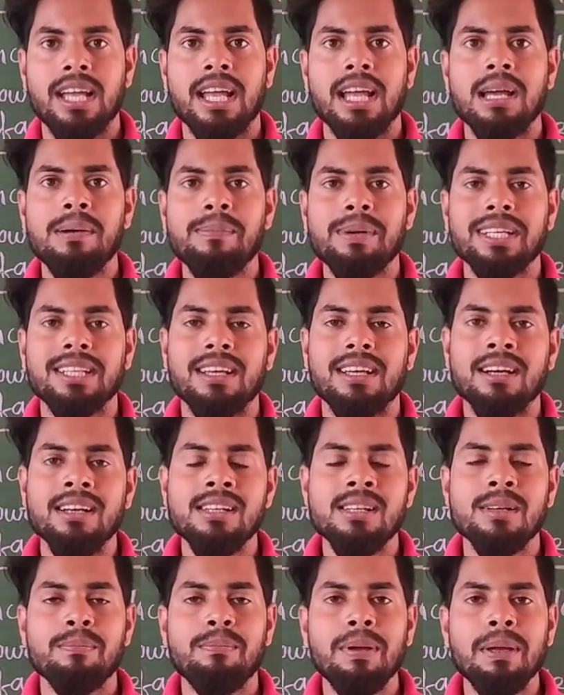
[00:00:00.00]
among the
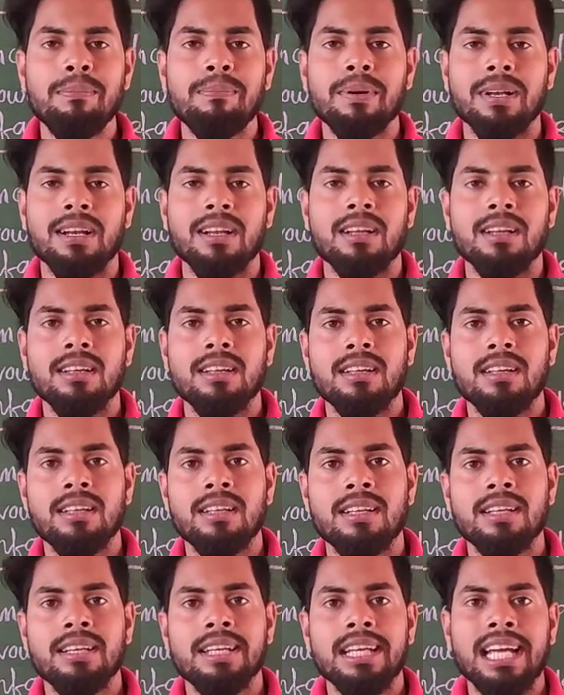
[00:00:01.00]
people.
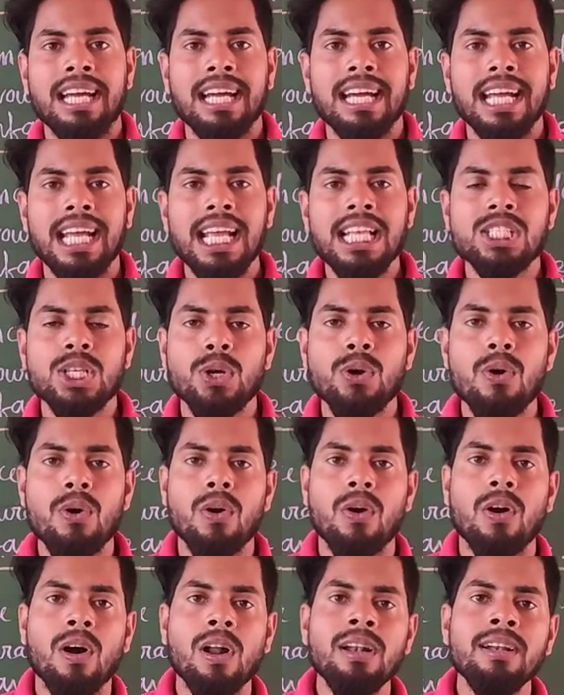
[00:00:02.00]
It's
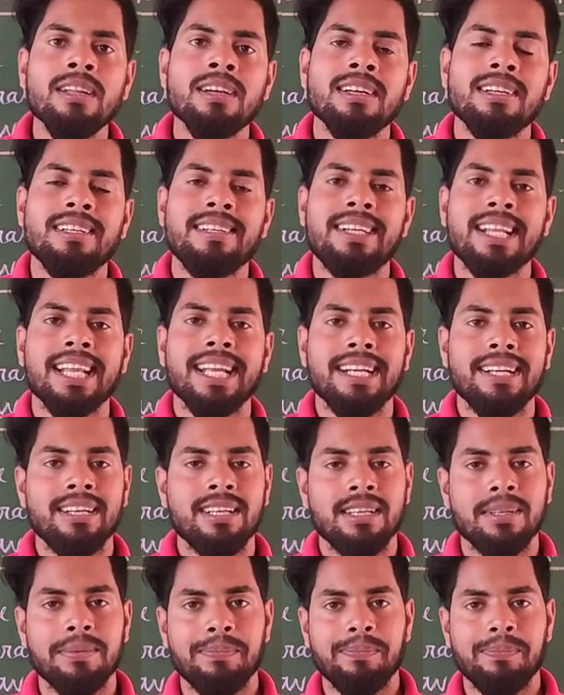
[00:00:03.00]
called trade.